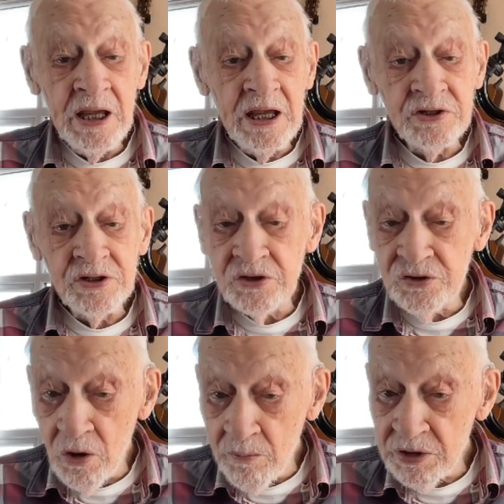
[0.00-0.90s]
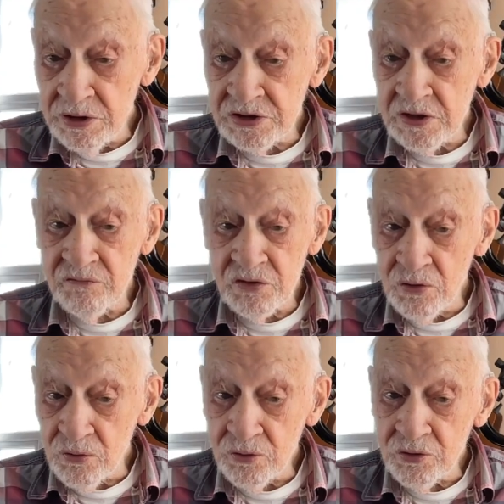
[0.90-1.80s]
is the dominant 7th
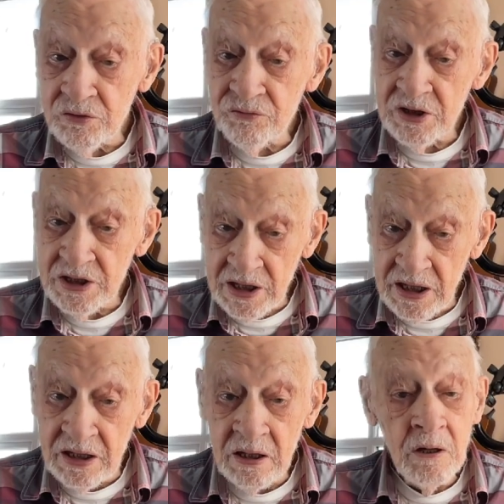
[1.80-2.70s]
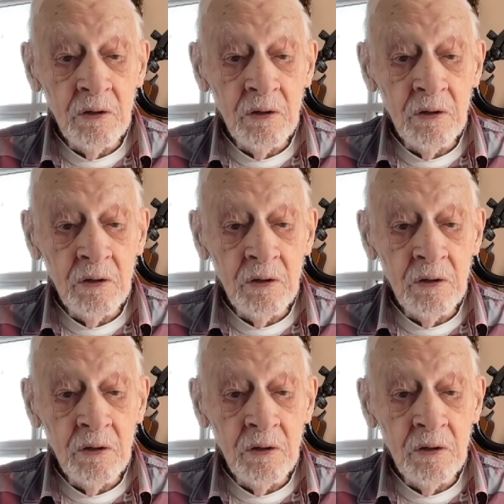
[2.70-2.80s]
chord of the key,